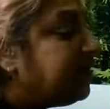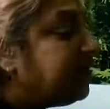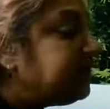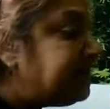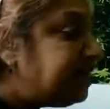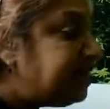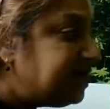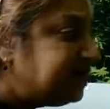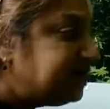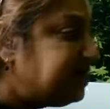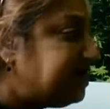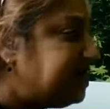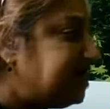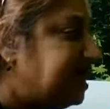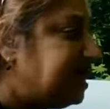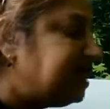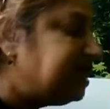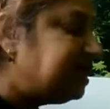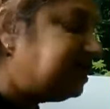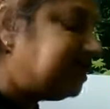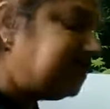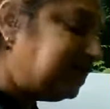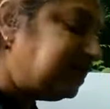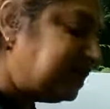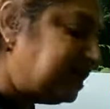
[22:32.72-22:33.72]
understand
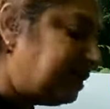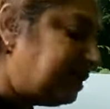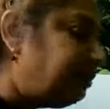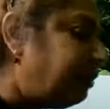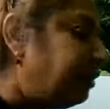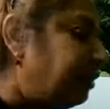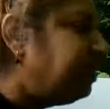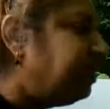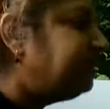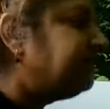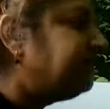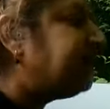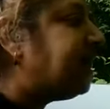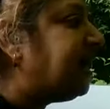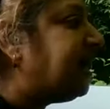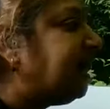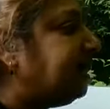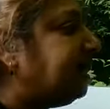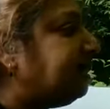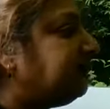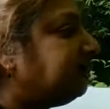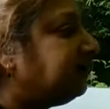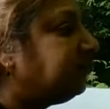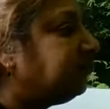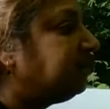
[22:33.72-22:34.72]
and separate
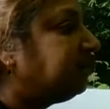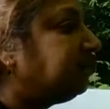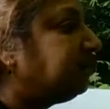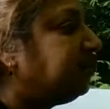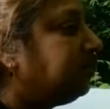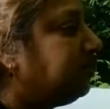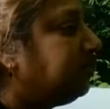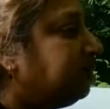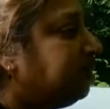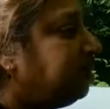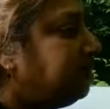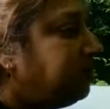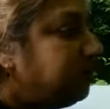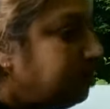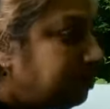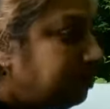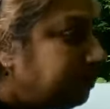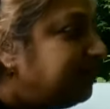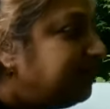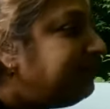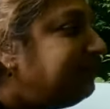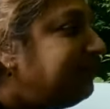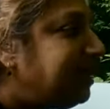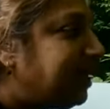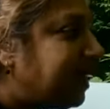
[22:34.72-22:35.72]
that, you
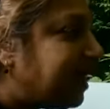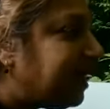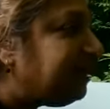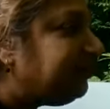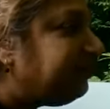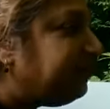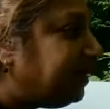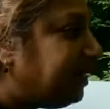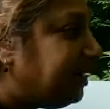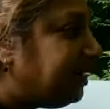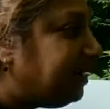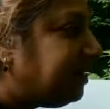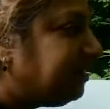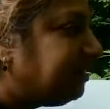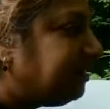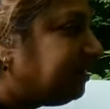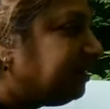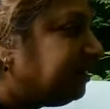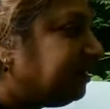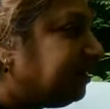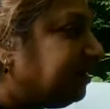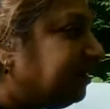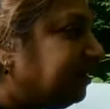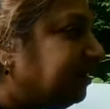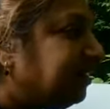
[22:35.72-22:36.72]
would be happy.
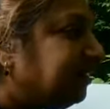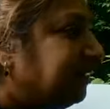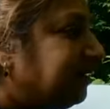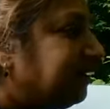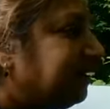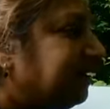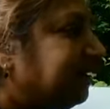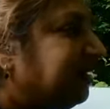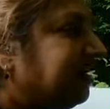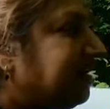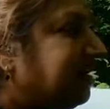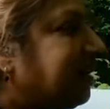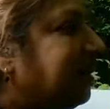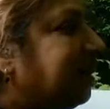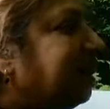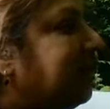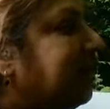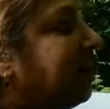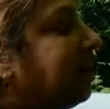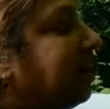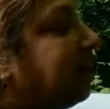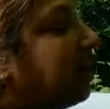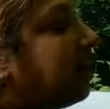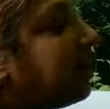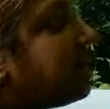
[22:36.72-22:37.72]

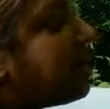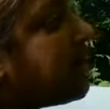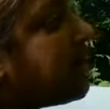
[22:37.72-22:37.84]
And